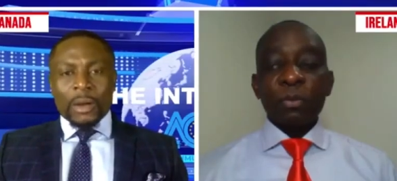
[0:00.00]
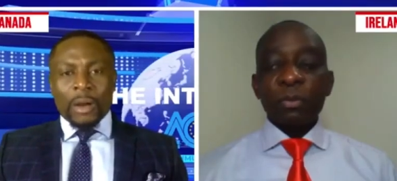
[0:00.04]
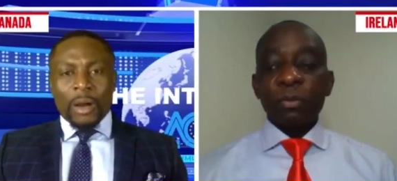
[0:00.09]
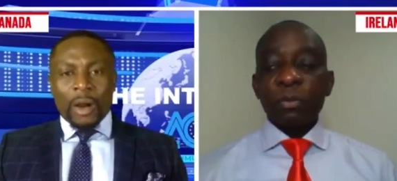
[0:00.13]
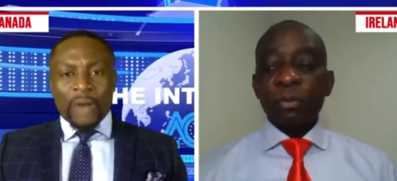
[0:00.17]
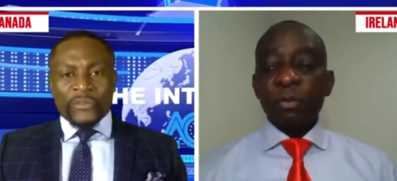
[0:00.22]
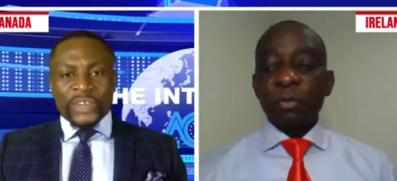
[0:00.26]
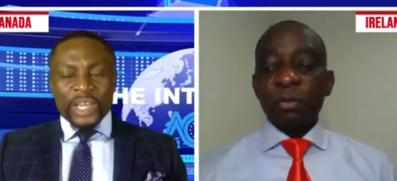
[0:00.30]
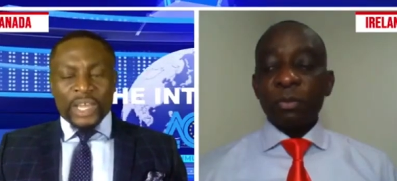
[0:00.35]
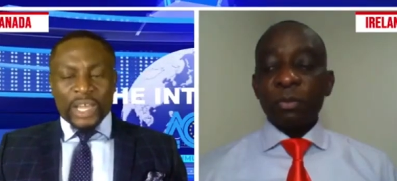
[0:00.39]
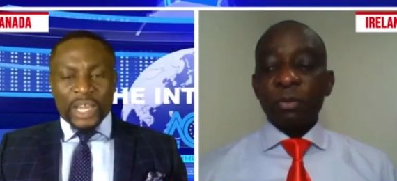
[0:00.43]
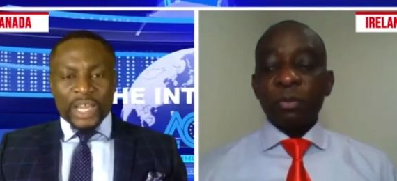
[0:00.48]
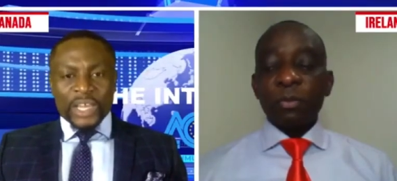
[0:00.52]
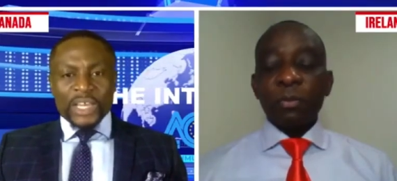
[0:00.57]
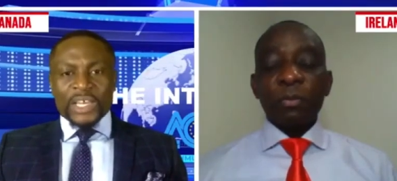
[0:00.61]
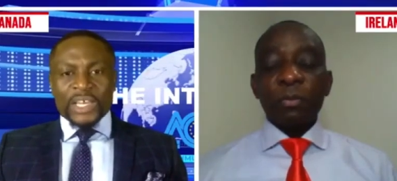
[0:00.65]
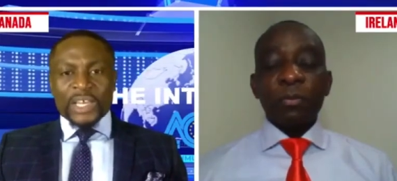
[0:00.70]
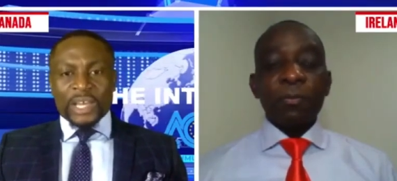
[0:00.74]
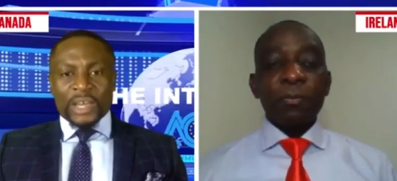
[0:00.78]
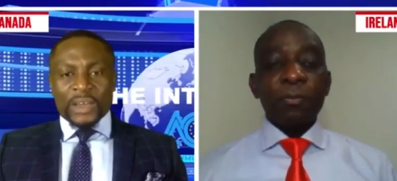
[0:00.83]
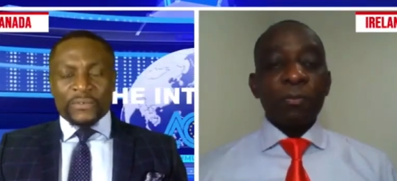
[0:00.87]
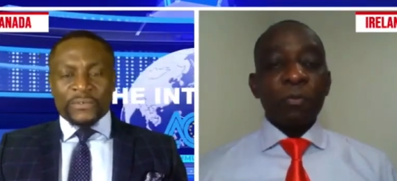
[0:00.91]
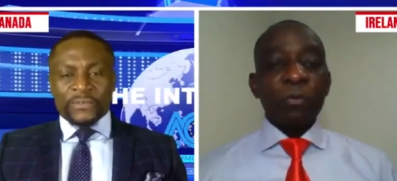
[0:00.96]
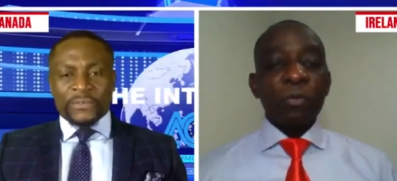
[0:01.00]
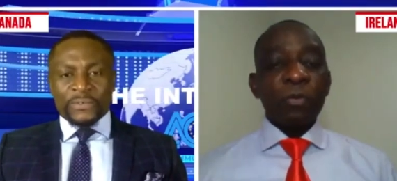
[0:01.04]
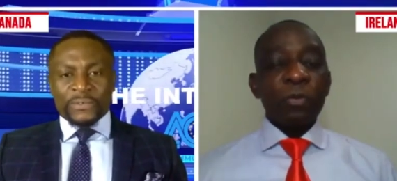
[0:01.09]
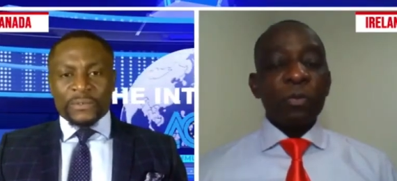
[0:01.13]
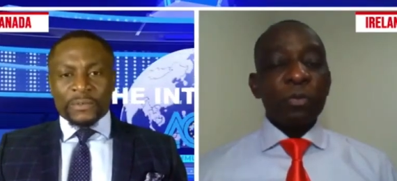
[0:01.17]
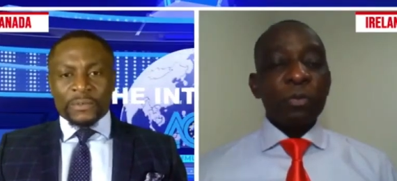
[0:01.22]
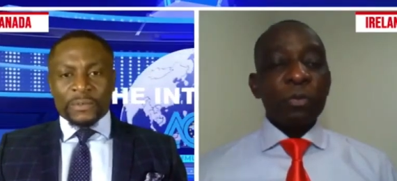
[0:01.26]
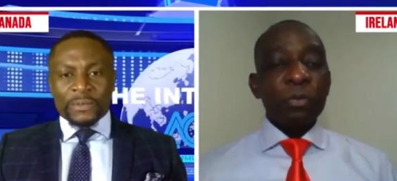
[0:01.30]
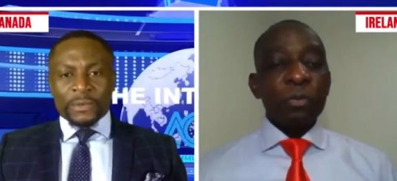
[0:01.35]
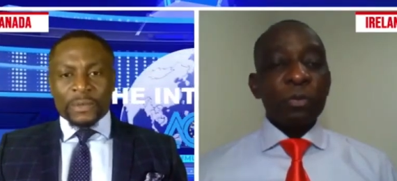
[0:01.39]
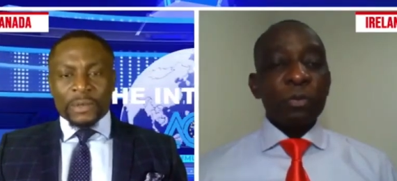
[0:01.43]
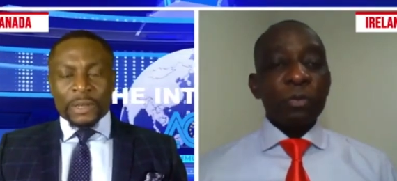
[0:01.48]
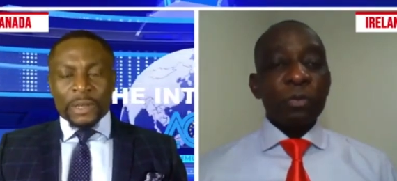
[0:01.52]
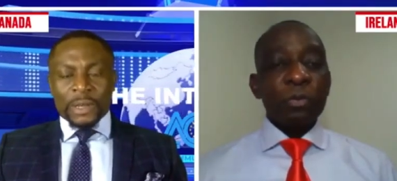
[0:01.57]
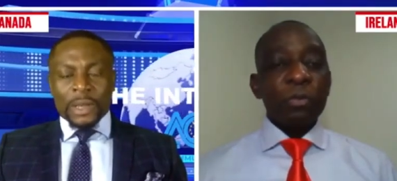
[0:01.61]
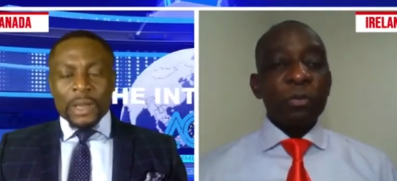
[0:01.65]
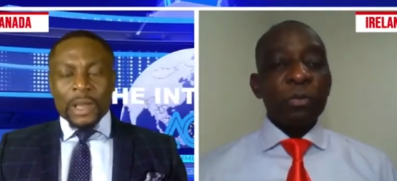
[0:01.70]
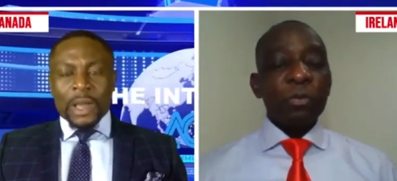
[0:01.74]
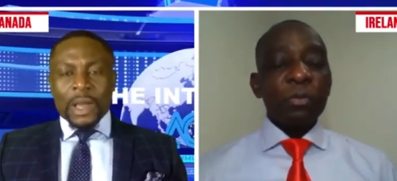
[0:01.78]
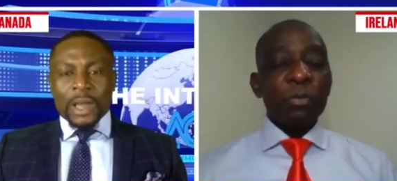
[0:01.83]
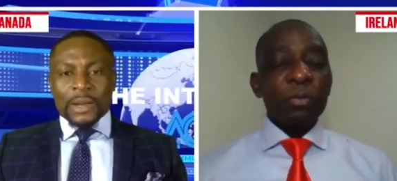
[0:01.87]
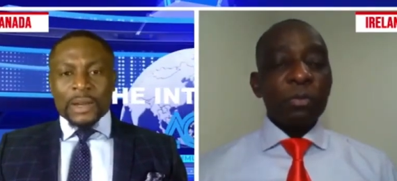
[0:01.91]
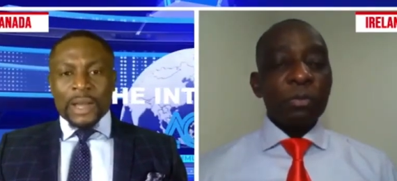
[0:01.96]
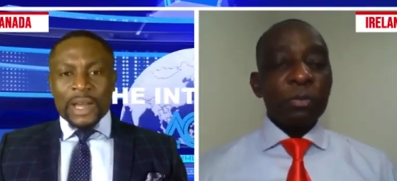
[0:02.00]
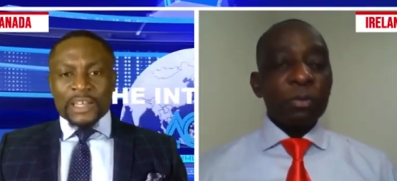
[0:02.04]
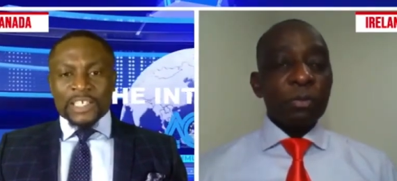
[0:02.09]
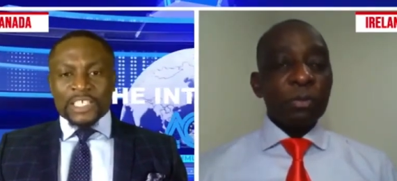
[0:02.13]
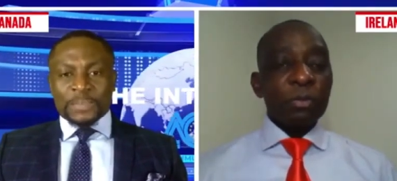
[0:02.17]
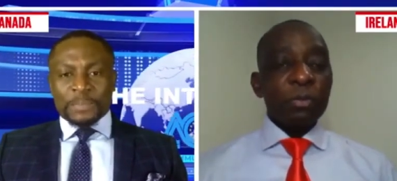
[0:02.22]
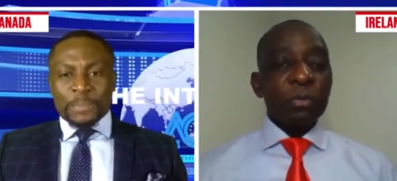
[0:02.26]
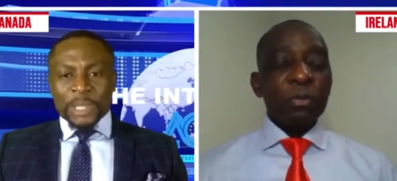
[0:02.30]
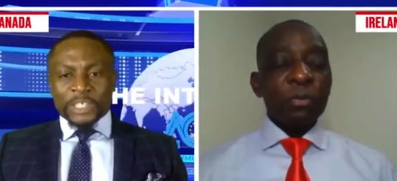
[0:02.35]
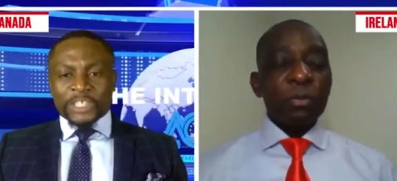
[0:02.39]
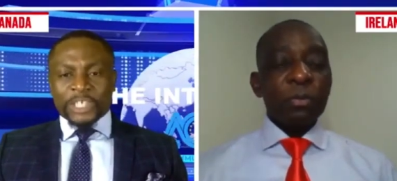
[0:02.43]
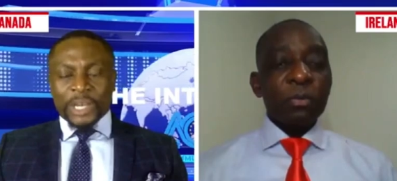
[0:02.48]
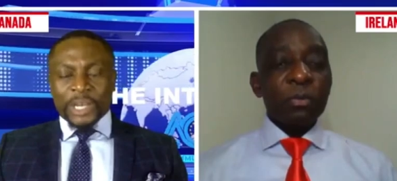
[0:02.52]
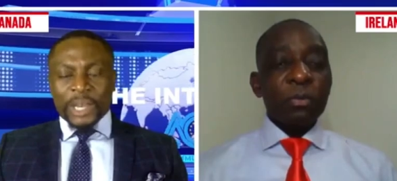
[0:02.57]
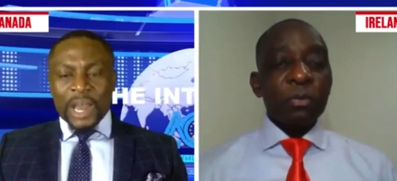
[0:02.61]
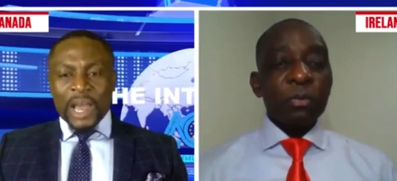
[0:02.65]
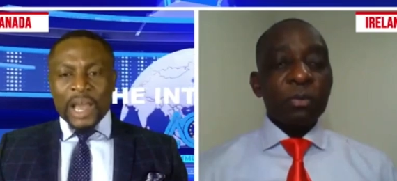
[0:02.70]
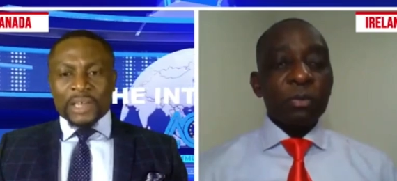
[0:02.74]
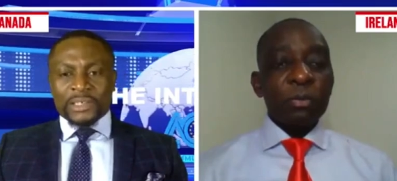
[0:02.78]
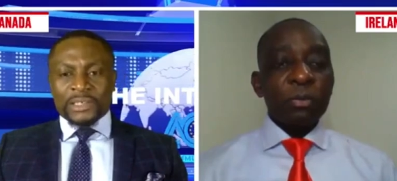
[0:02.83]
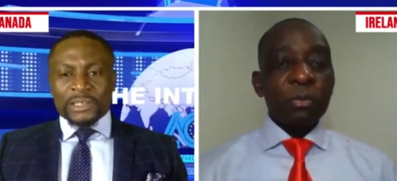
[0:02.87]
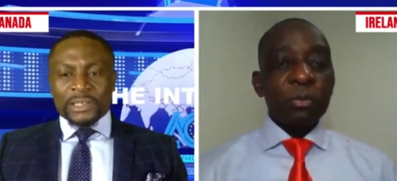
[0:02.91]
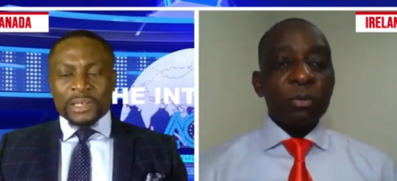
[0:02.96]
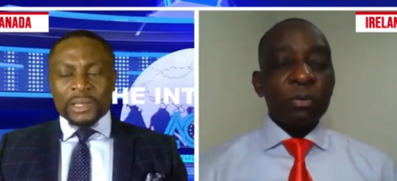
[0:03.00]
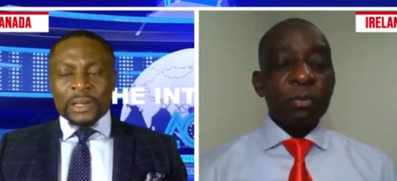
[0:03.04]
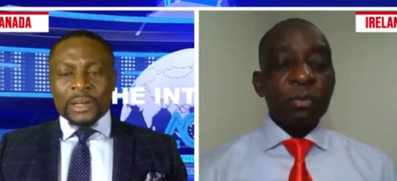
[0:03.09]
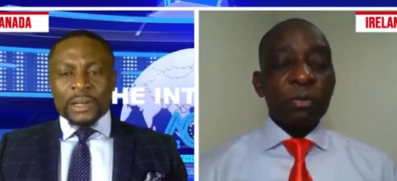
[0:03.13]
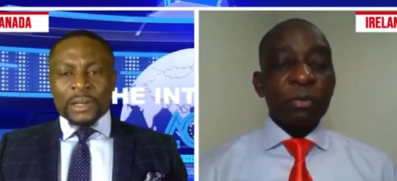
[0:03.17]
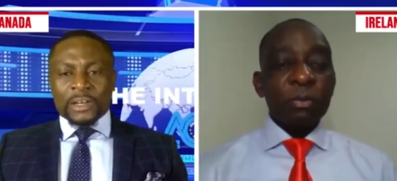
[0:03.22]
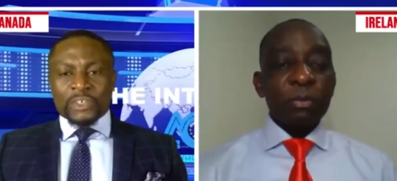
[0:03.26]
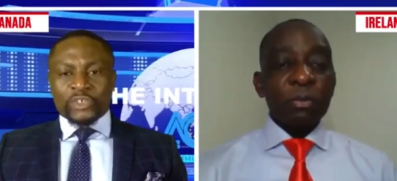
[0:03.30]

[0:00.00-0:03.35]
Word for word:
Speaker 1: of the ADF that is specialized